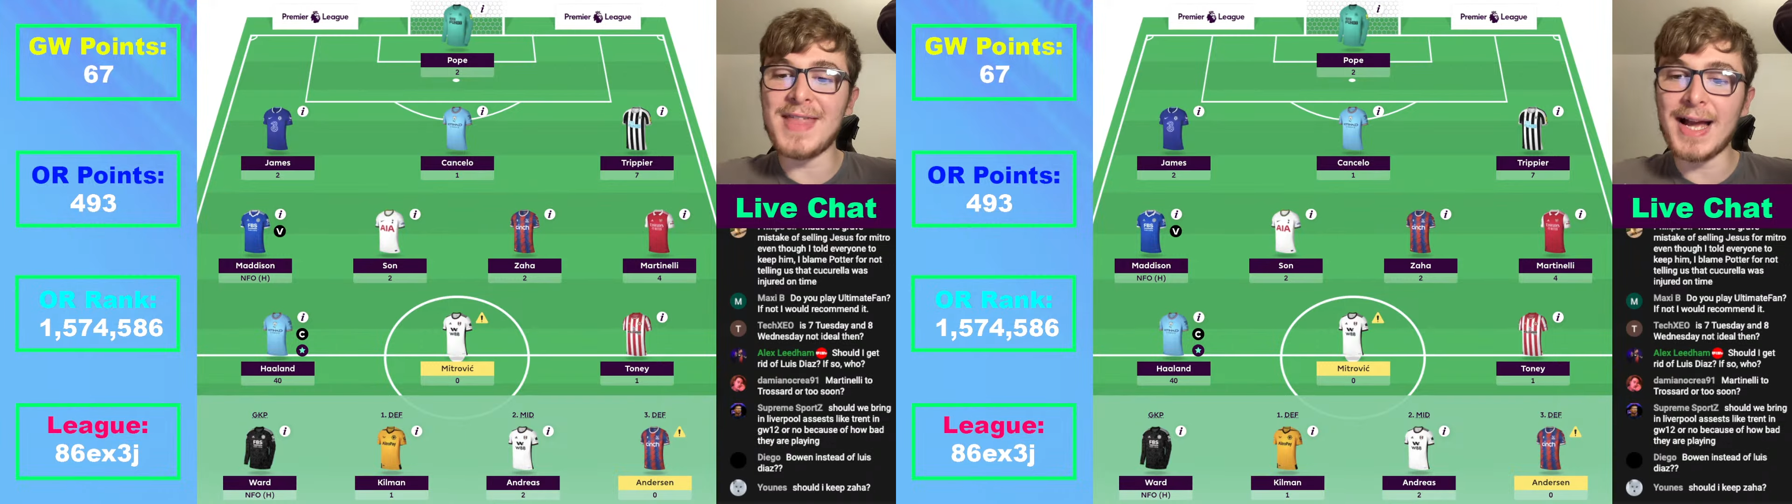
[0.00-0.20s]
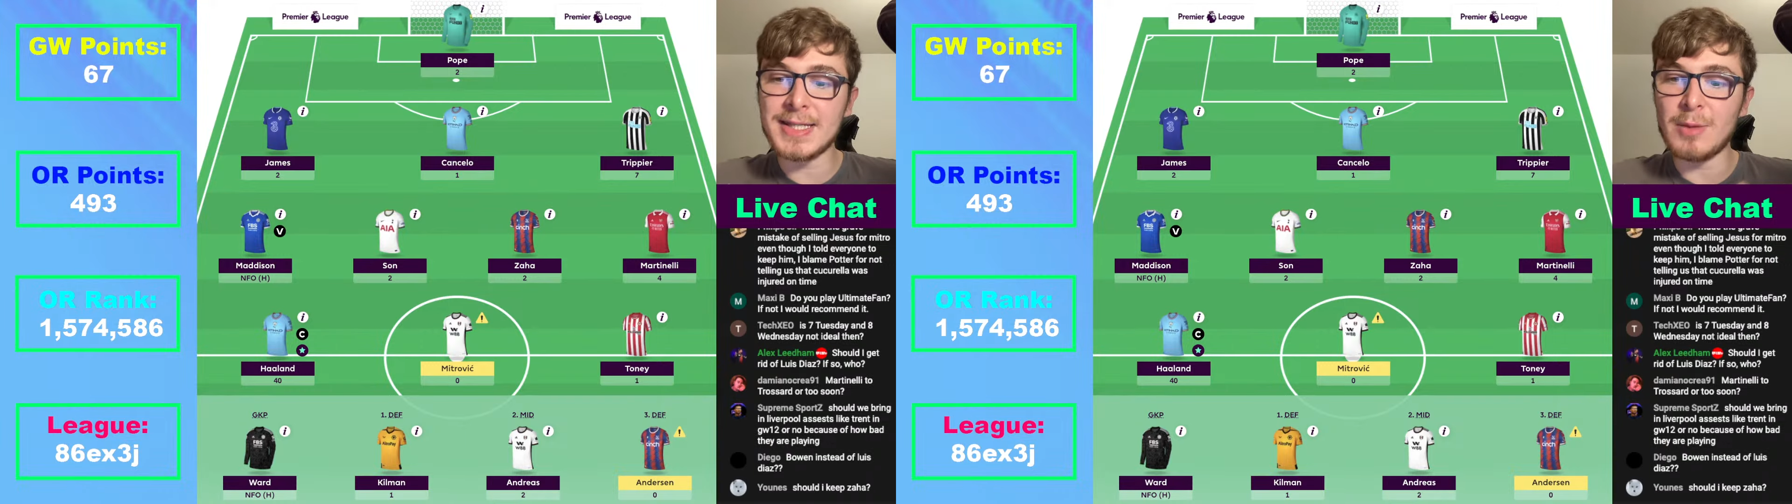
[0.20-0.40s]

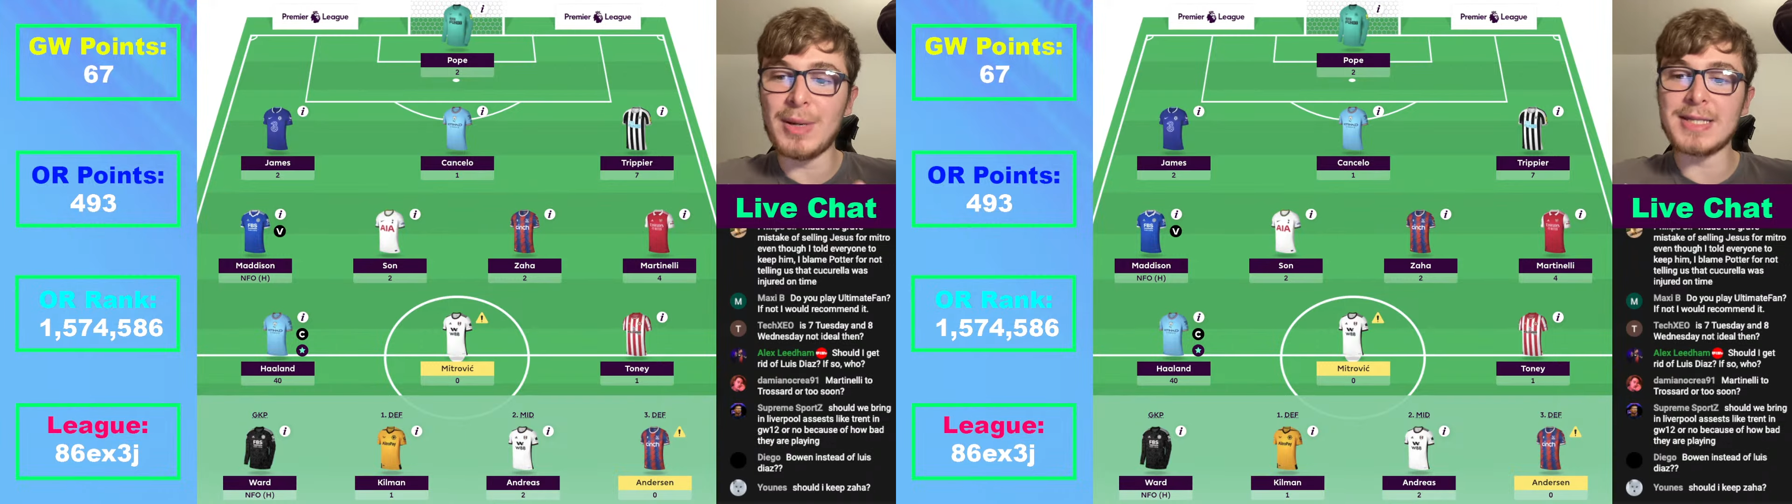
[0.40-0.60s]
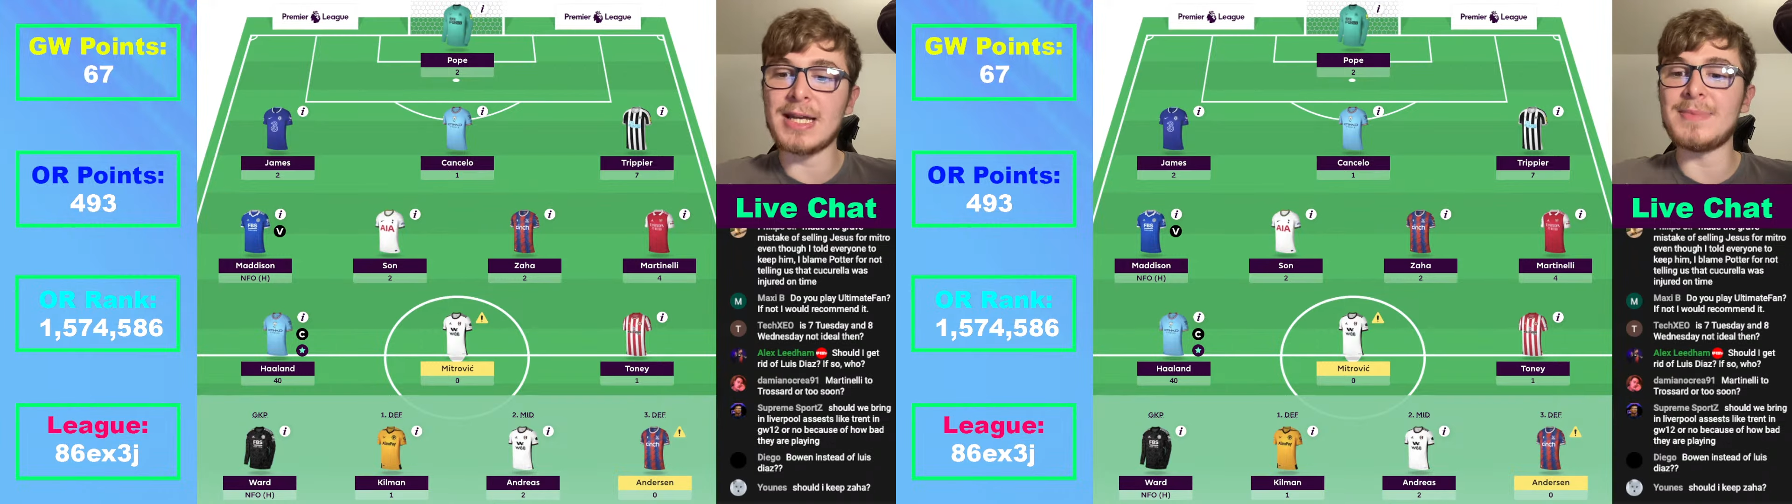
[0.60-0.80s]
that's the
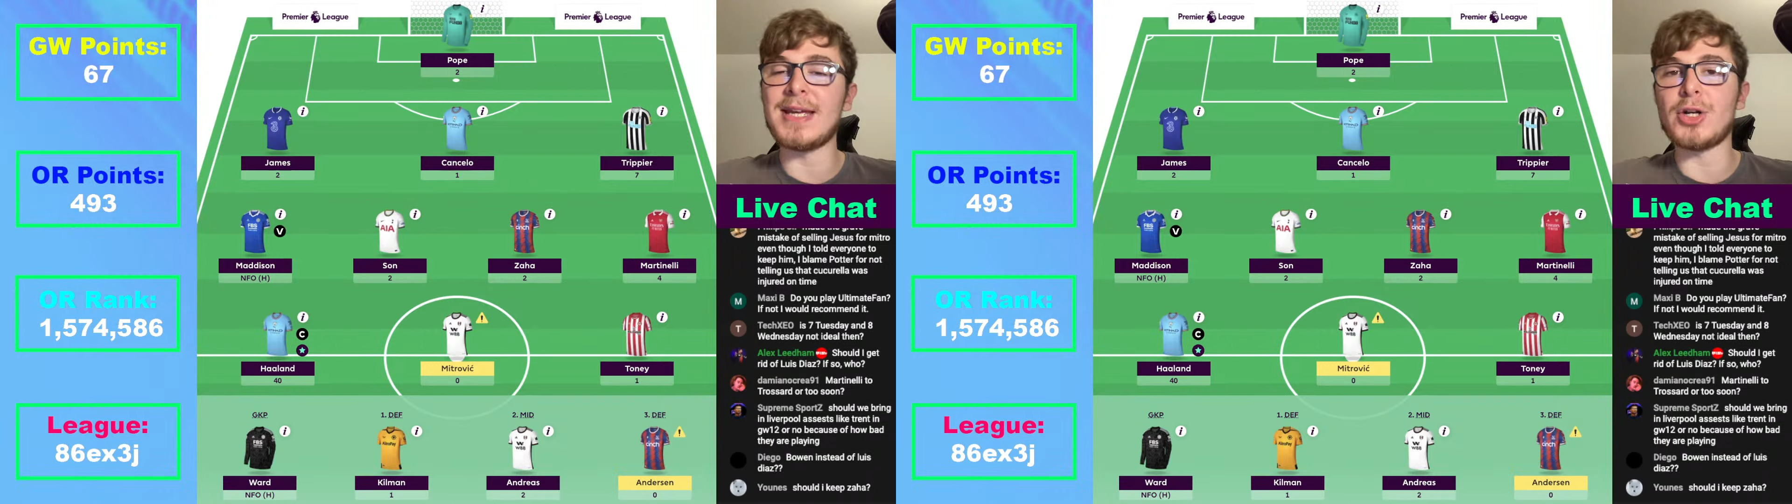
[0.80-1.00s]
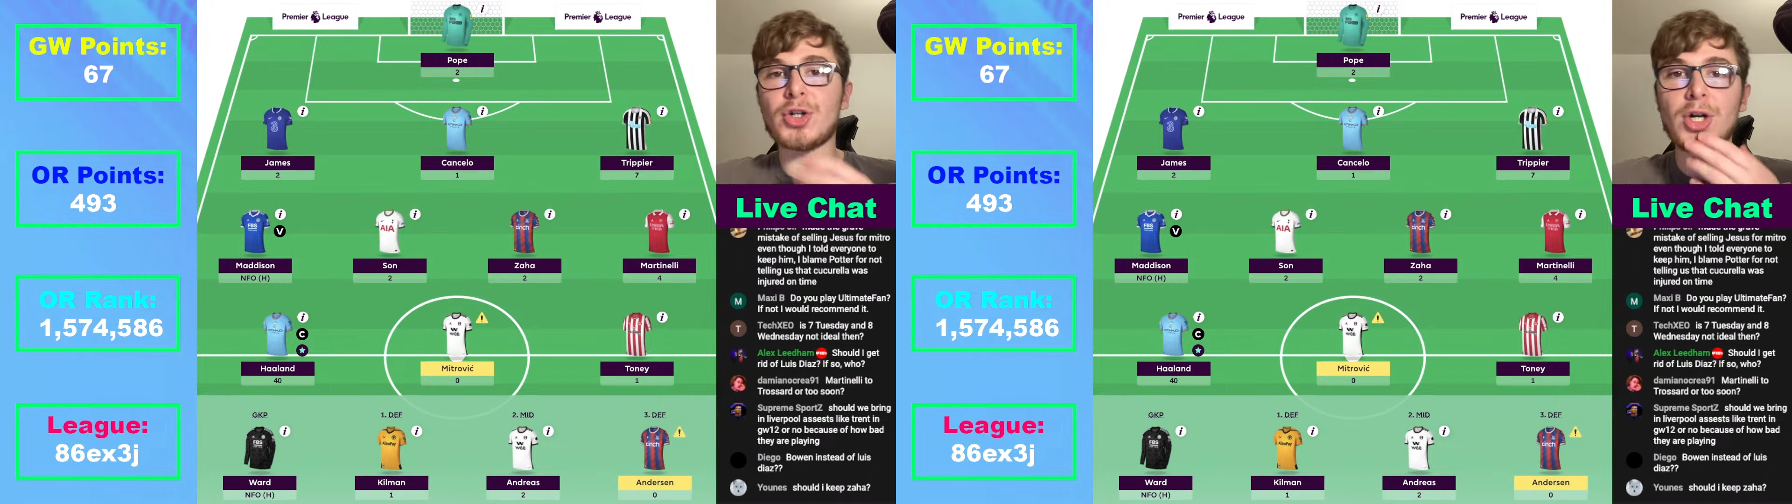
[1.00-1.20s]
best time to
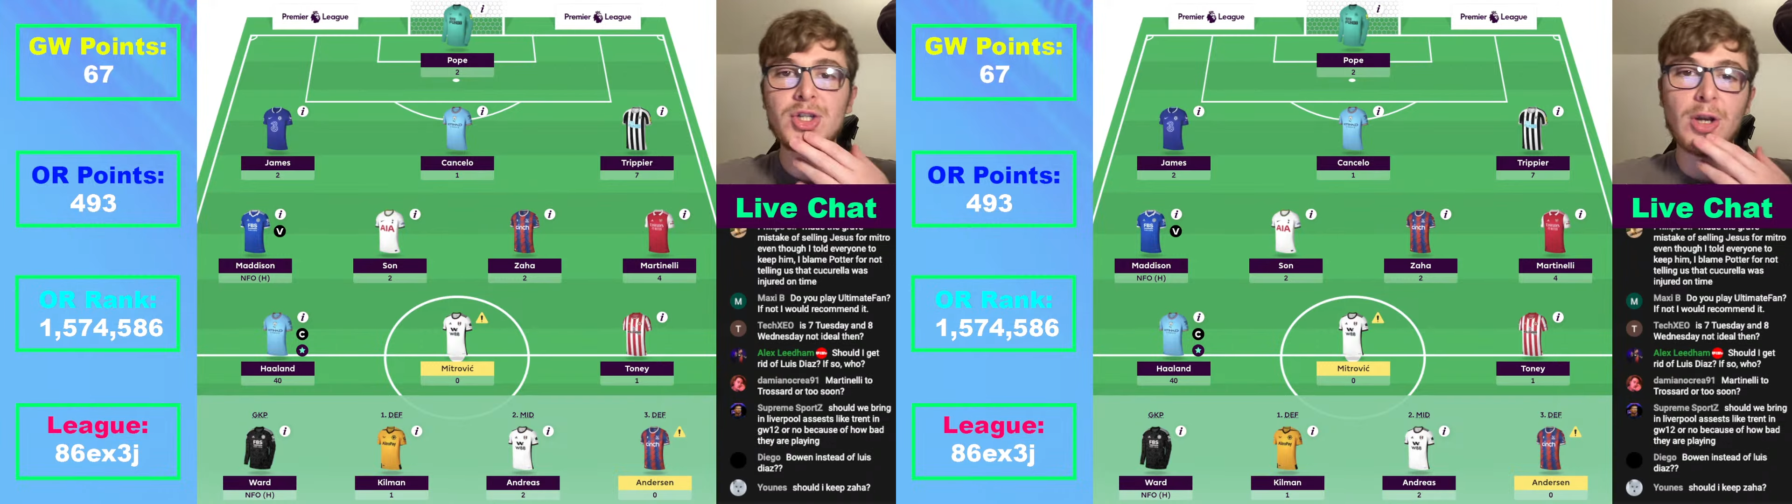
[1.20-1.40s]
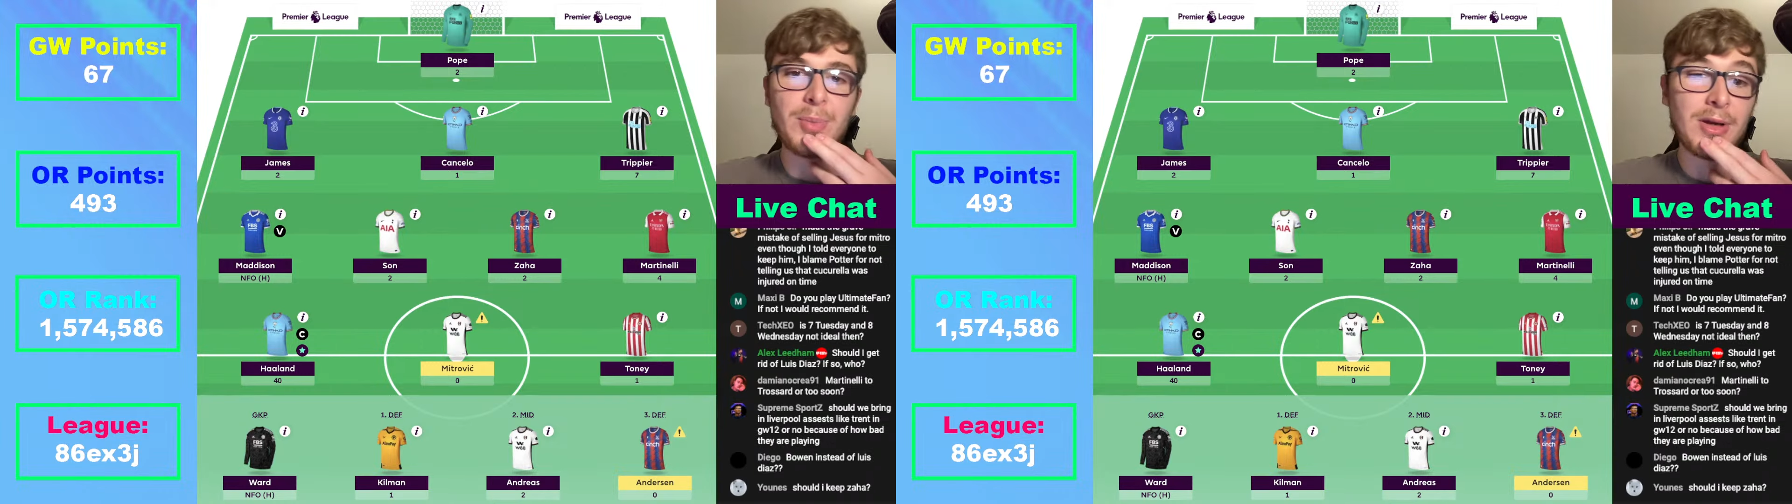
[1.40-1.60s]
get
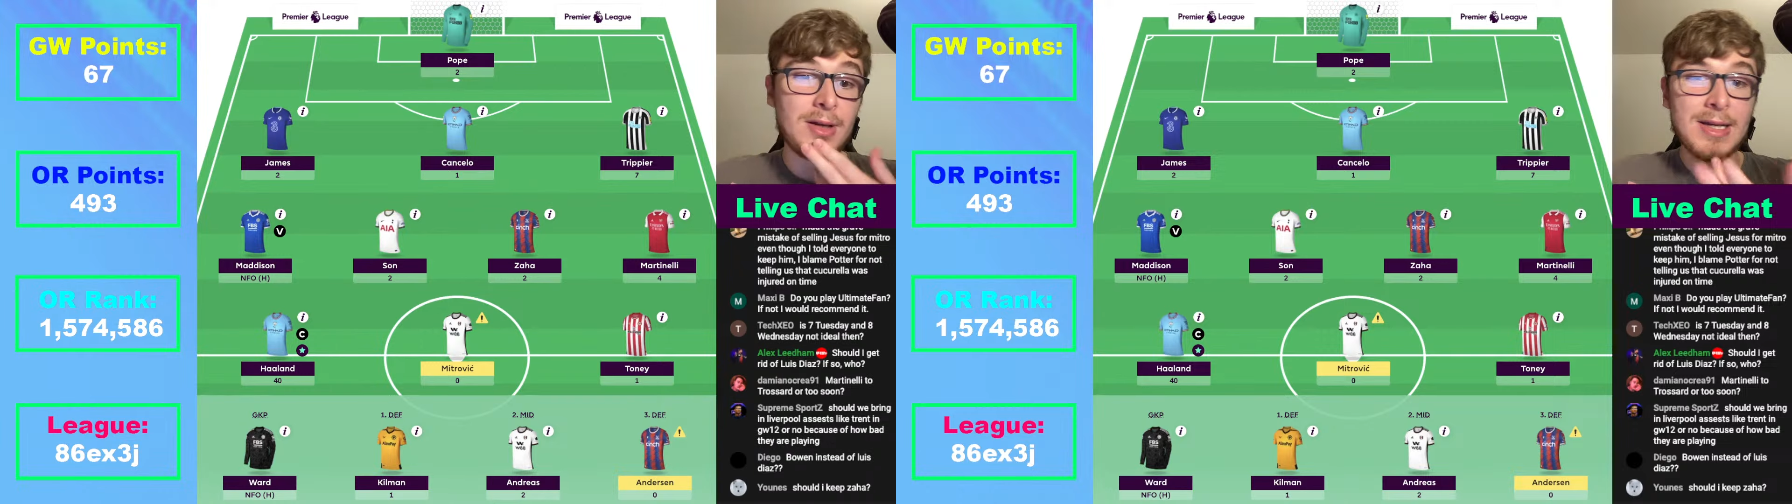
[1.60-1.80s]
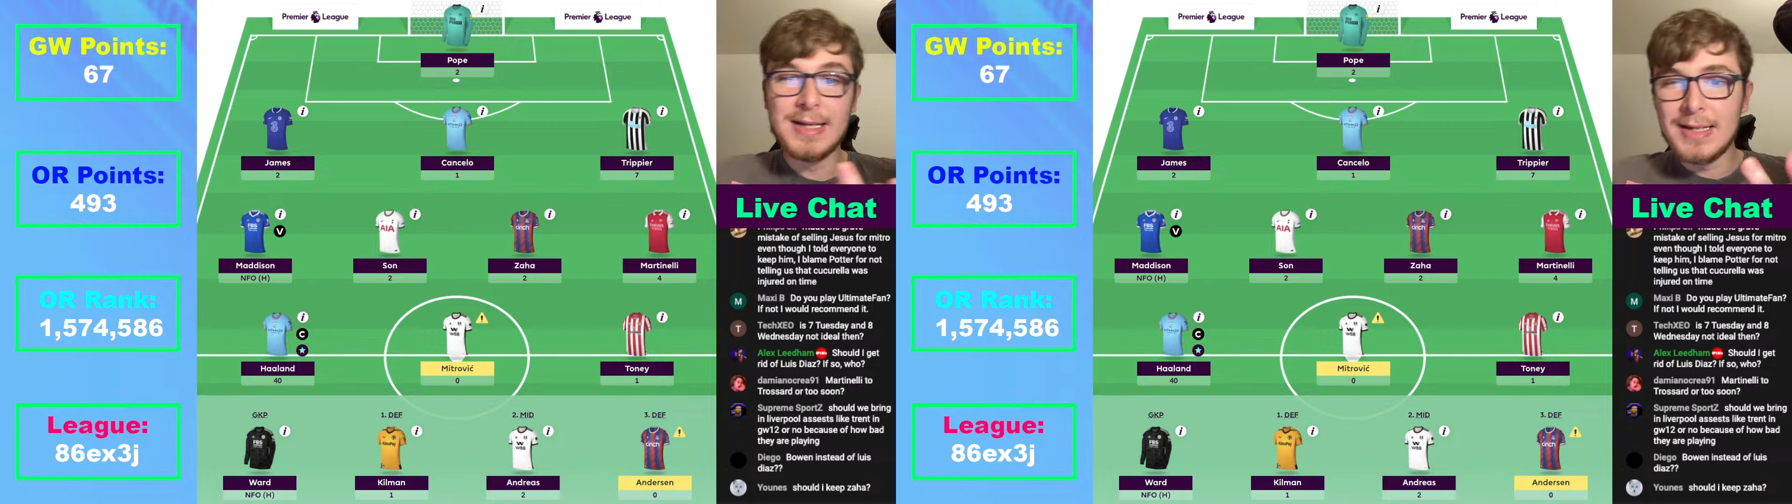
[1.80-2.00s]
Trossard, but